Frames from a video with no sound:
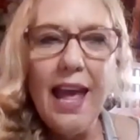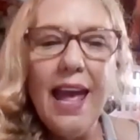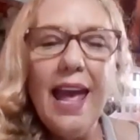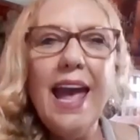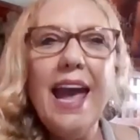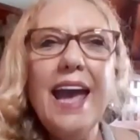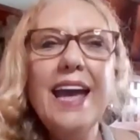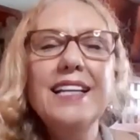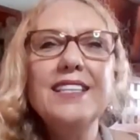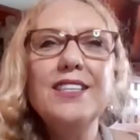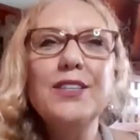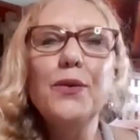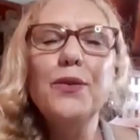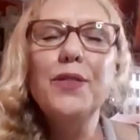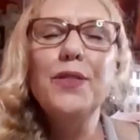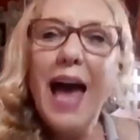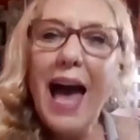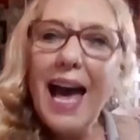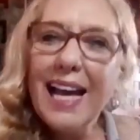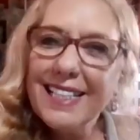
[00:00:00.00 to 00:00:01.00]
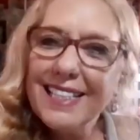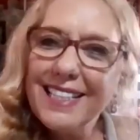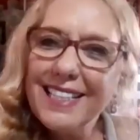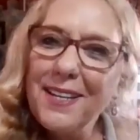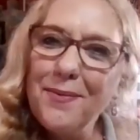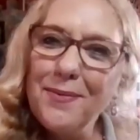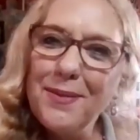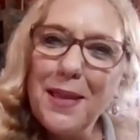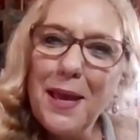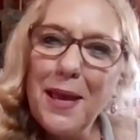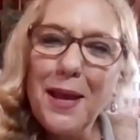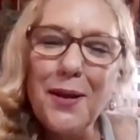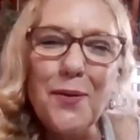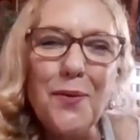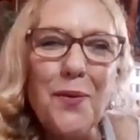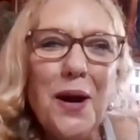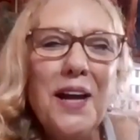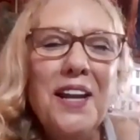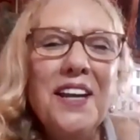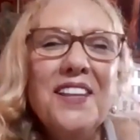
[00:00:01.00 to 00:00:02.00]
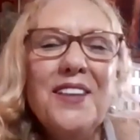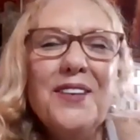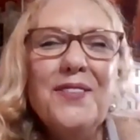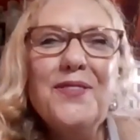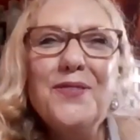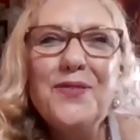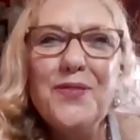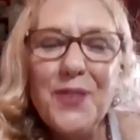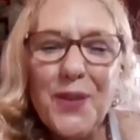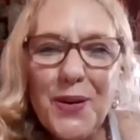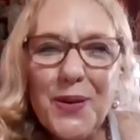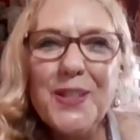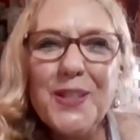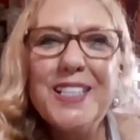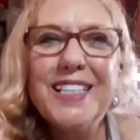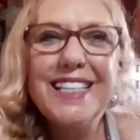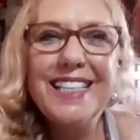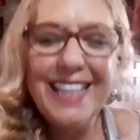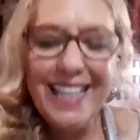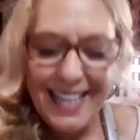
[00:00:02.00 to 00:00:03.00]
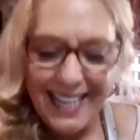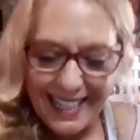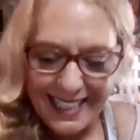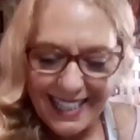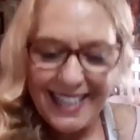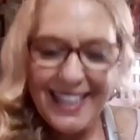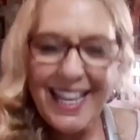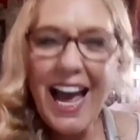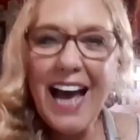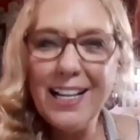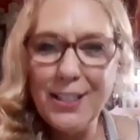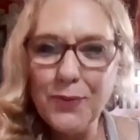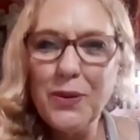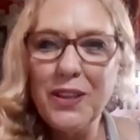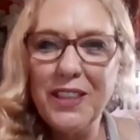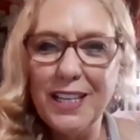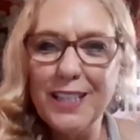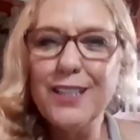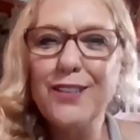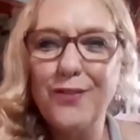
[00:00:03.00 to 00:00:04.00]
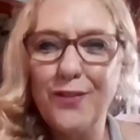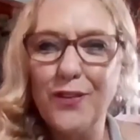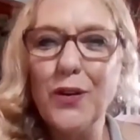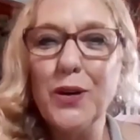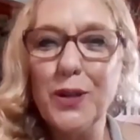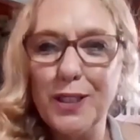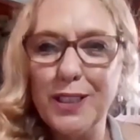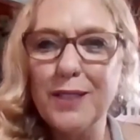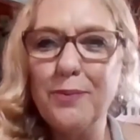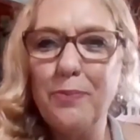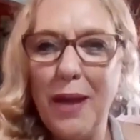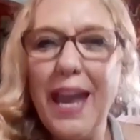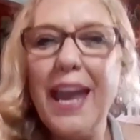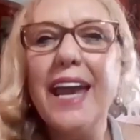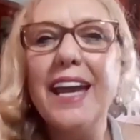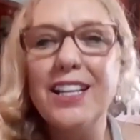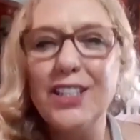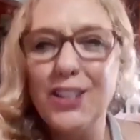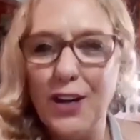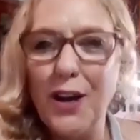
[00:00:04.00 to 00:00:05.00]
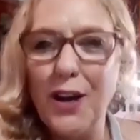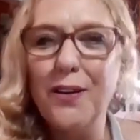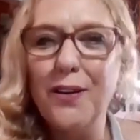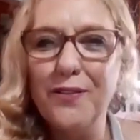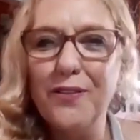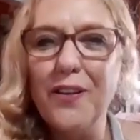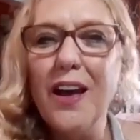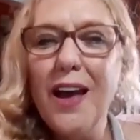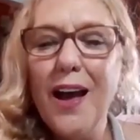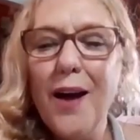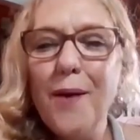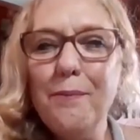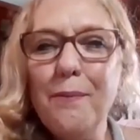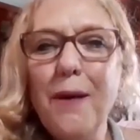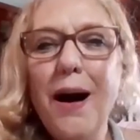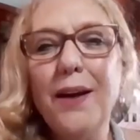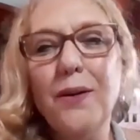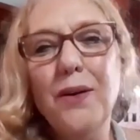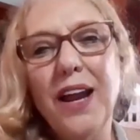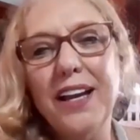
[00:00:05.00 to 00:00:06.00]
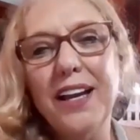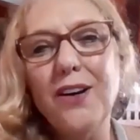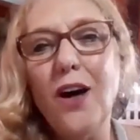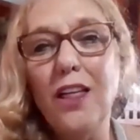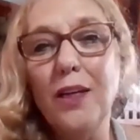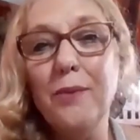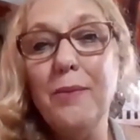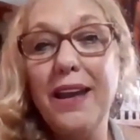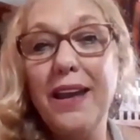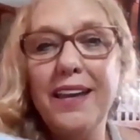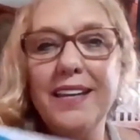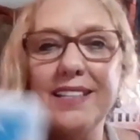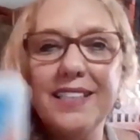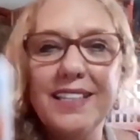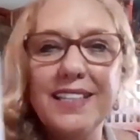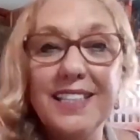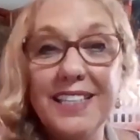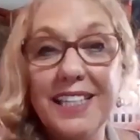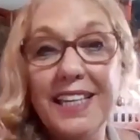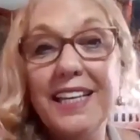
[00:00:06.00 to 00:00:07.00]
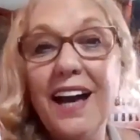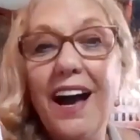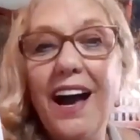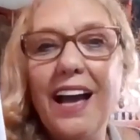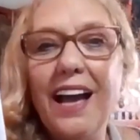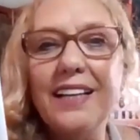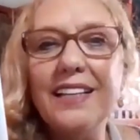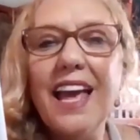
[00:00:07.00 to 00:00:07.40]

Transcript: And so that seems like one of the first things, and that's what this first page of what I call it, my ACT guide,